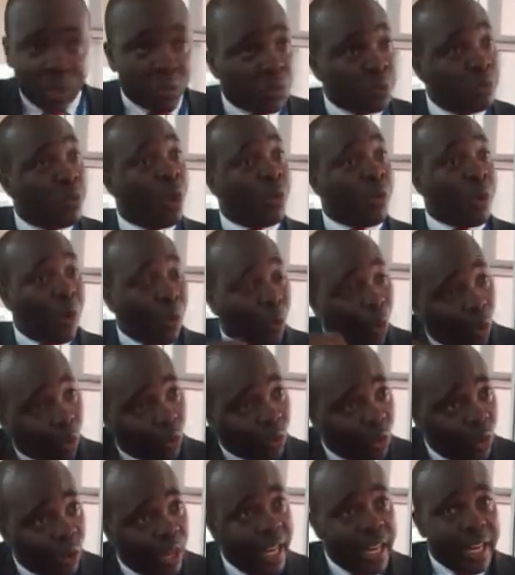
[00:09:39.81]
to be on record
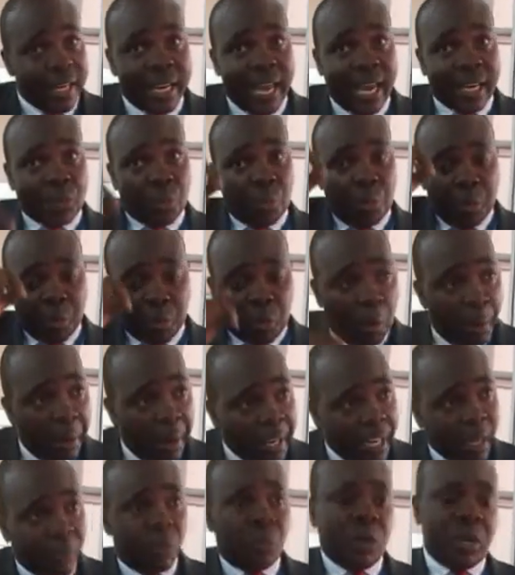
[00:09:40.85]
that we
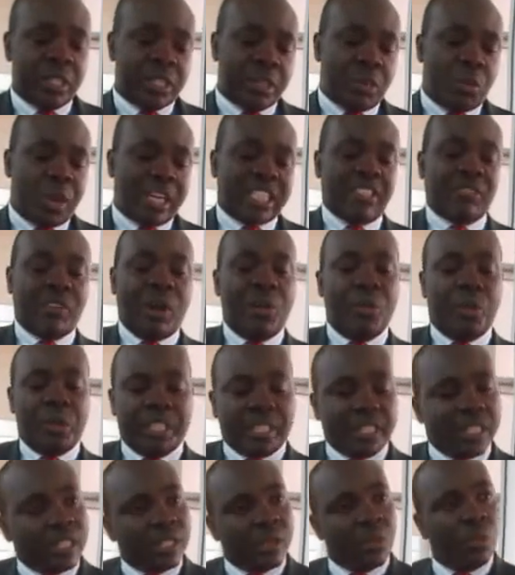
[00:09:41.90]
recommend it because whatever we
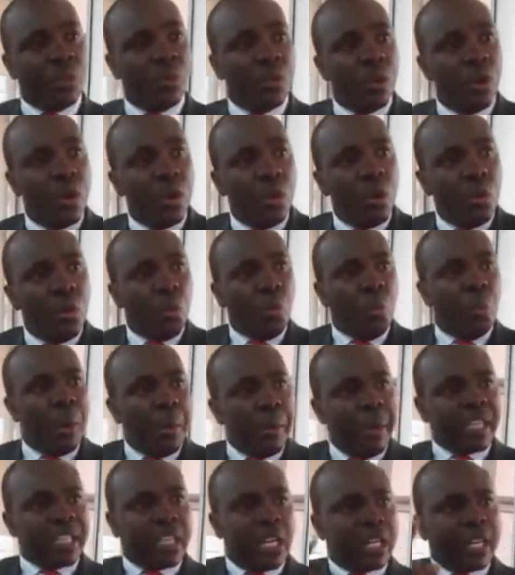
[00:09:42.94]
see, we
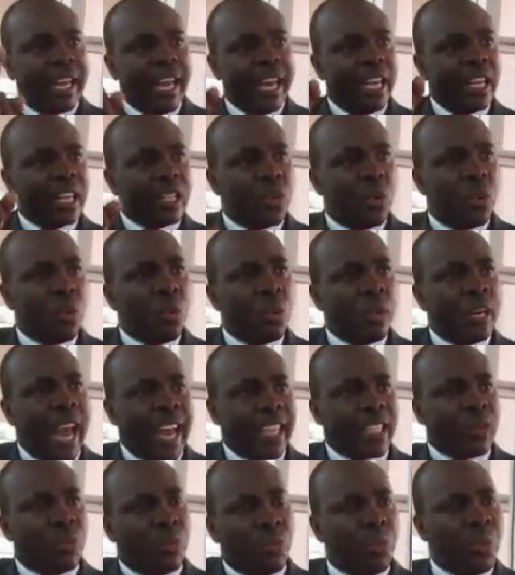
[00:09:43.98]
must let Ghanaians know the
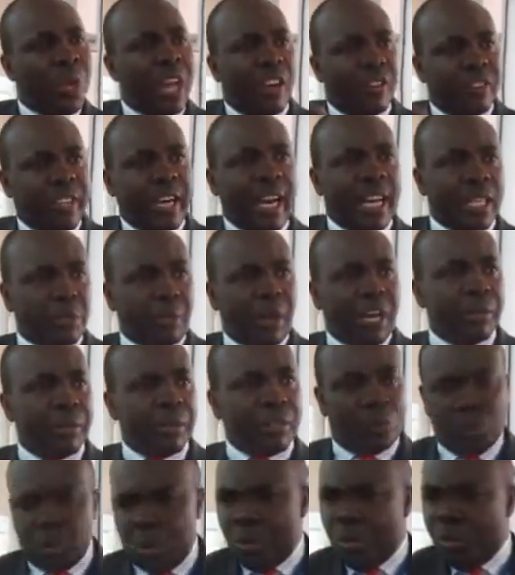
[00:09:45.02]
action we have taken as
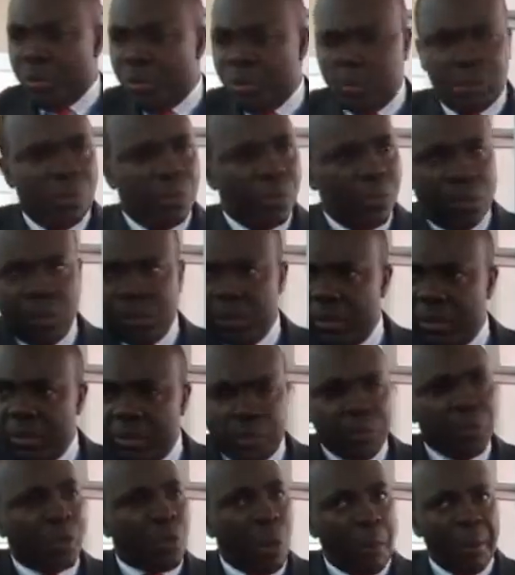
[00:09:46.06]
Parliament. We will
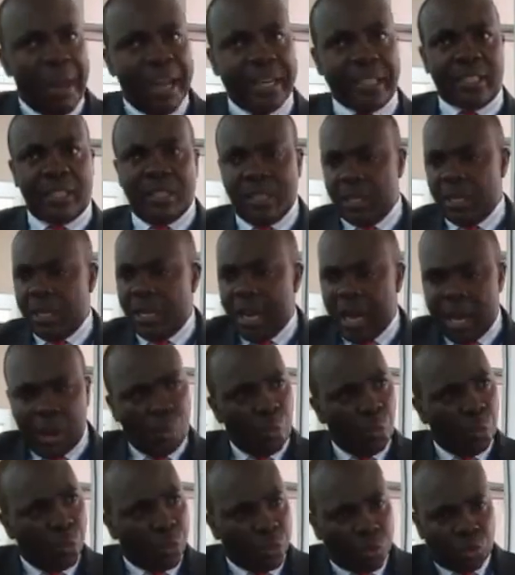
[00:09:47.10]
recommend.
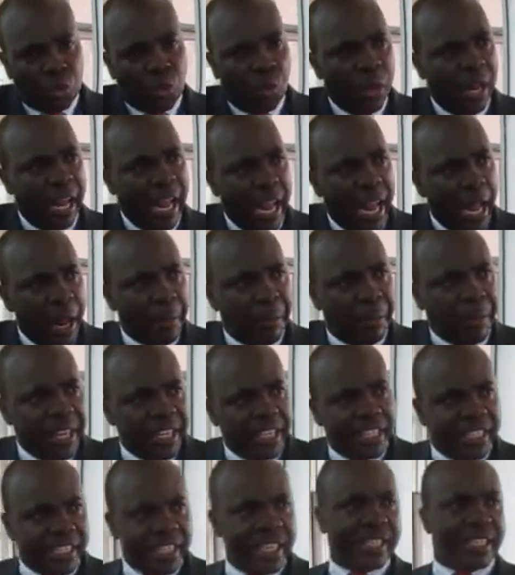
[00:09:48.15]
Do A, B,
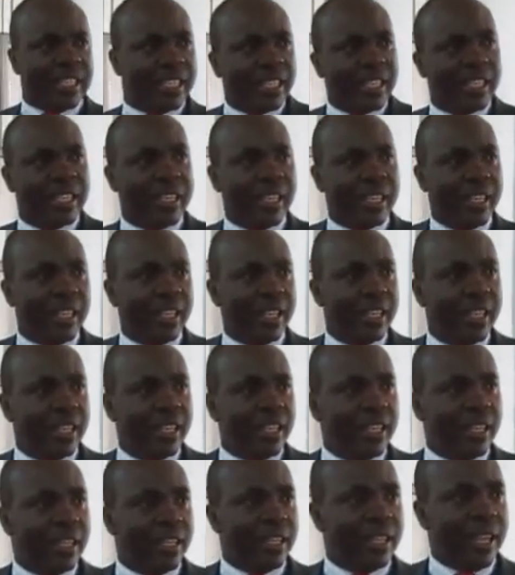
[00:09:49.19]
C, D.
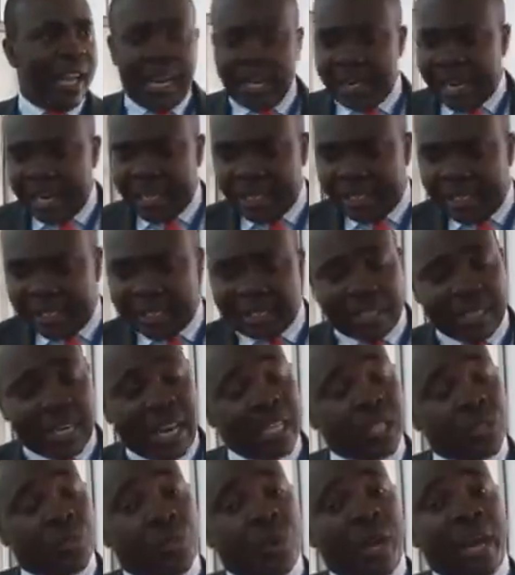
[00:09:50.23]
And that is it.
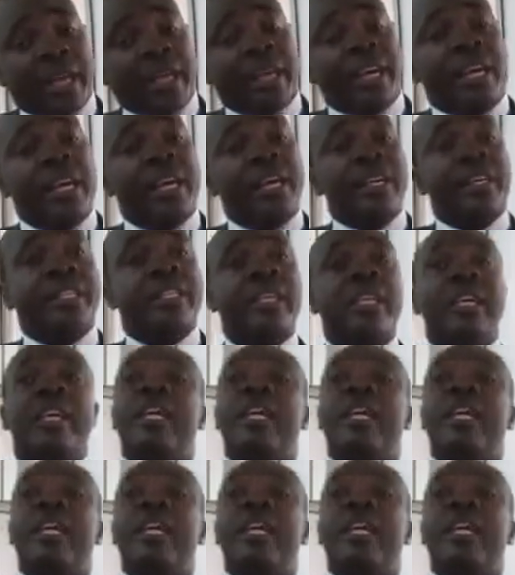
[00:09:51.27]
That is why, you see,